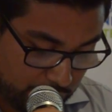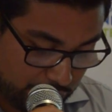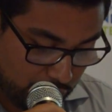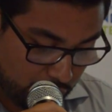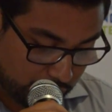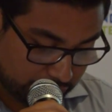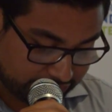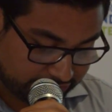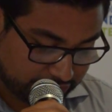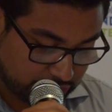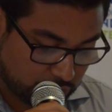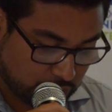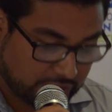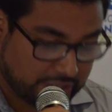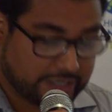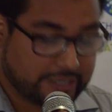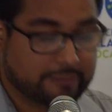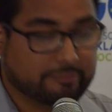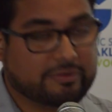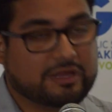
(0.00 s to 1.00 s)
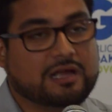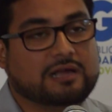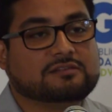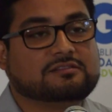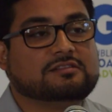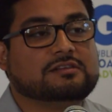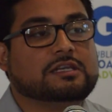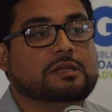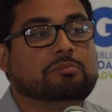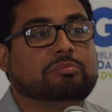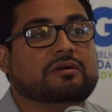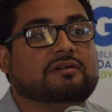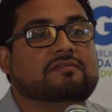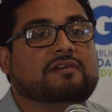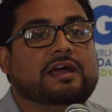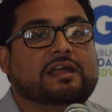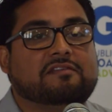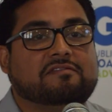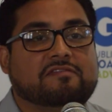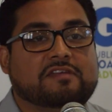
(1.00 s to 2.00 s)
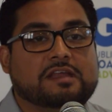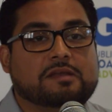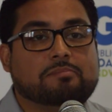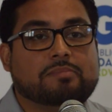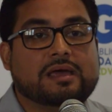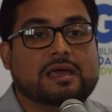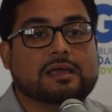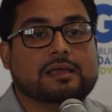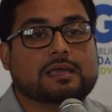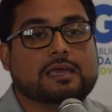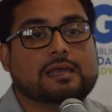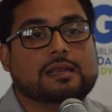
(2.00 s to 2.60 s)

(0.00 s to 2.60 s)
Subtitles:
would also constantly provide feedback,